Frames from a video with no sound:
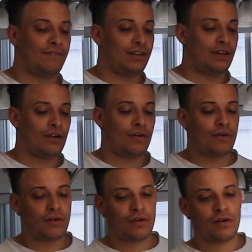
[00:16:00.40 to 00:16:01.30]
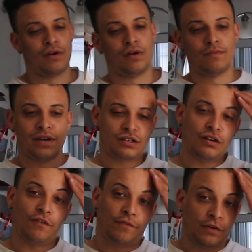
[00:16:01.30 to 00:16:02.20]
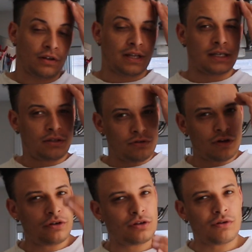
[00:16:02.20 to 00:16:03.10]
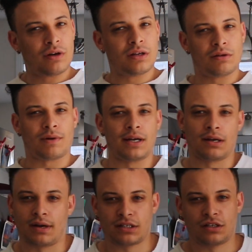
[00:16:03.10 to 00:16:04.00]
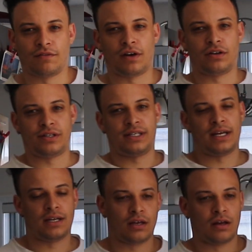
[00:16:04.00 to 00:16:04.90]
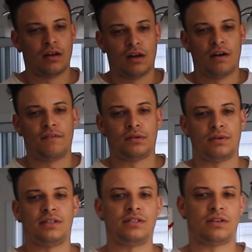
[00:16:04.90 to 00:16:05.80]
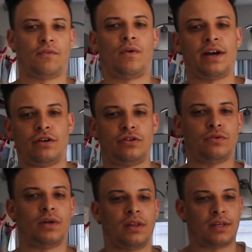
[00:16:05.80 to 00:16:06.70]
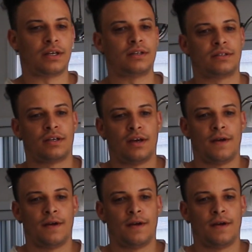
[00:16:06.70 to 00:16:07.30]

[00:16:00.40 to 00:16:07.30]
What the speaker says: video. Make sure you feel like you know you're going in the right direction of understanding of the reasons of why you're doing things,